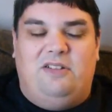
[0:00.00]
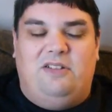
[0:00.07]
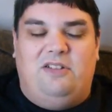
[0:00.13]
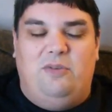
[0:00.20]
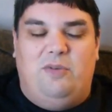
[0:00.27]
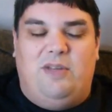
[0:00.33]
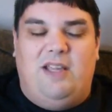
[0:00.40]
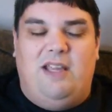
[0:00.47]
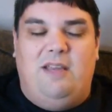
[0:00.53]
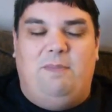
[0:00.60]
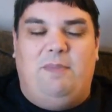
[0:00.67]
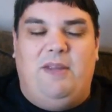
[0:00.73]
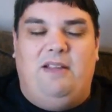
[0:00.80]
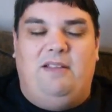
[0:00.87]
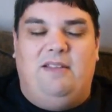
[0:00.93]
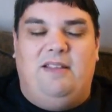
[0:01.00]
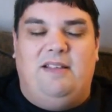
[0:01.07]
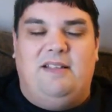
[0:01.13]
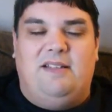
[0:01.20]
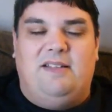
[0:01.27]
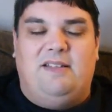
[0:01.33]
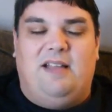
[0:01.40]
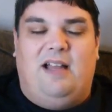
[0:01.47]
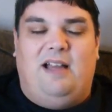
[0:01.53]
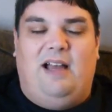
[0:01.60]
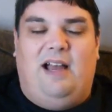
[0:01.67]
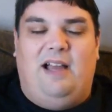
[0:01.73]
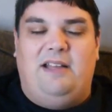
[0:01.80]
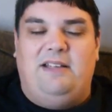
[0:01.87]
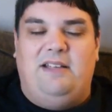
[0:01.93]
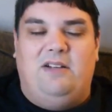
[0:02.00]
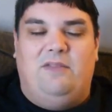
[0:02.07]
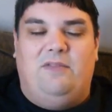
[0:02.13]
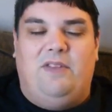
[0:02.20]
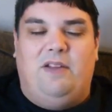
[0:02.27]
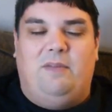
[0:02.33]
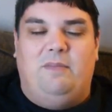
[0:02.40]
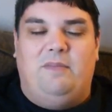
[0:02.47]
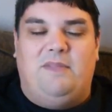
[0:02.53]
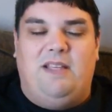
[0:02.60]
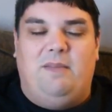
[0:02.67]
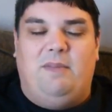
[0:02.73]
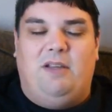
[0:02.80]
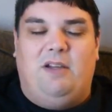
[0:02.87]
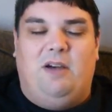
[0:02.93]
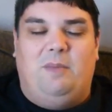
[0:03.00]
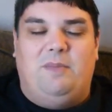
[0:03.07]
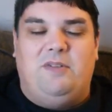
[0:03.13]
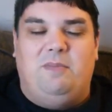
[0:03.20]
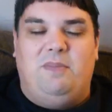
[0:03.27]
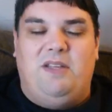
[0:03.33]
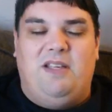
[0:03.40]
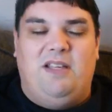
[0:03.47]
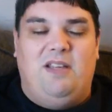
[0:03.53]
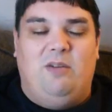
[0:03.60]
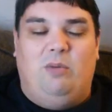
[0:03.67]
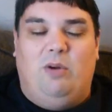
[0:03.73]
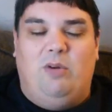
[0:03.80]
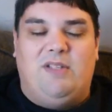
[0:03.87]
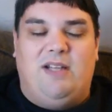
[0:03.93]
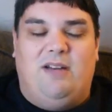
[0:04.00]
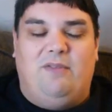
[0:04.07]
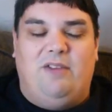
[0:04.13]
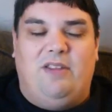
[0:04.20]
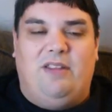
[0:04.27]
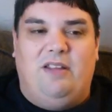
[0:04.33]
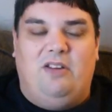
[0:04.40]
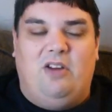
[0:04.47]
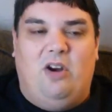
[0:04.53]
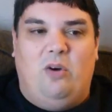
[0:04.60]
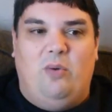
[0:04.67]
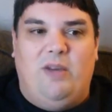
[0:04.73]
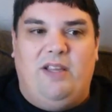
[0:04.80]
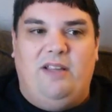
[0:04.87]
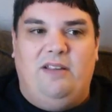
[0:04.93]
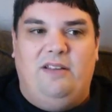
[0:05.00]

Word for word: to keeping this idea of them teaming up to be heroes and everything going.